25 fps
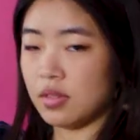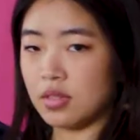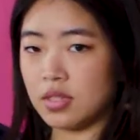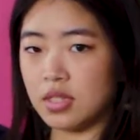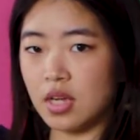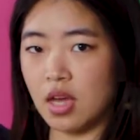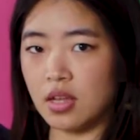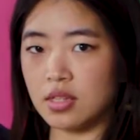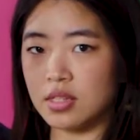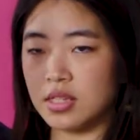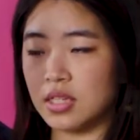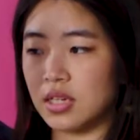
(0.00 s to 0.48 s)

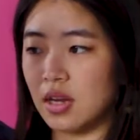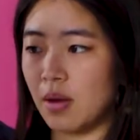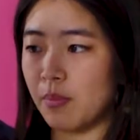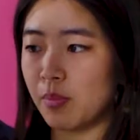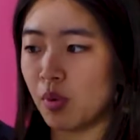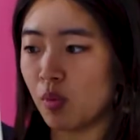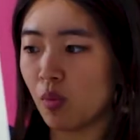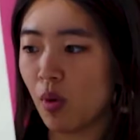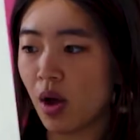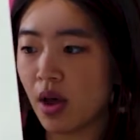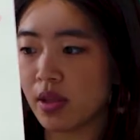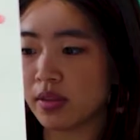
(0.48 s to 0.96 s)
Dancer
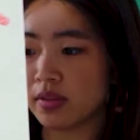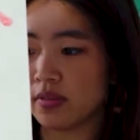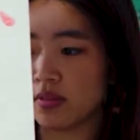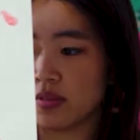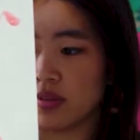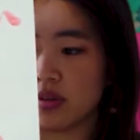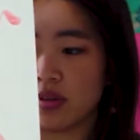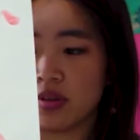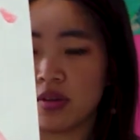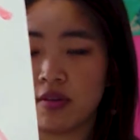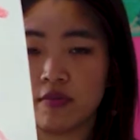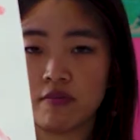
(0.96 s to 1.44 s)
number 1,
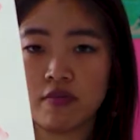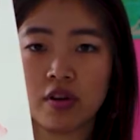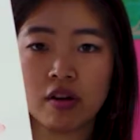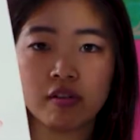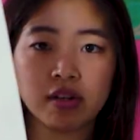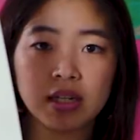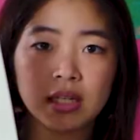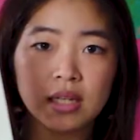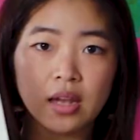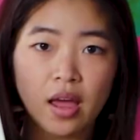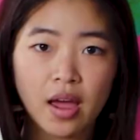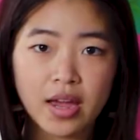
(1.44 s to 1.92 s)

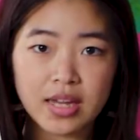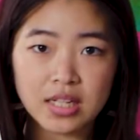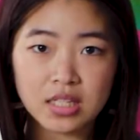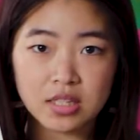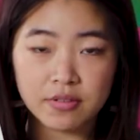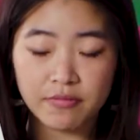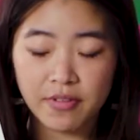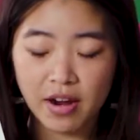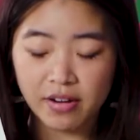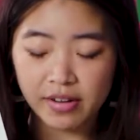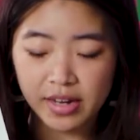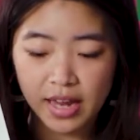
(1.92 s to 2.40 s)
very light,
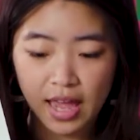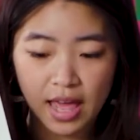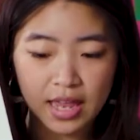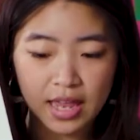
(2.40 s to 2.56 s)
very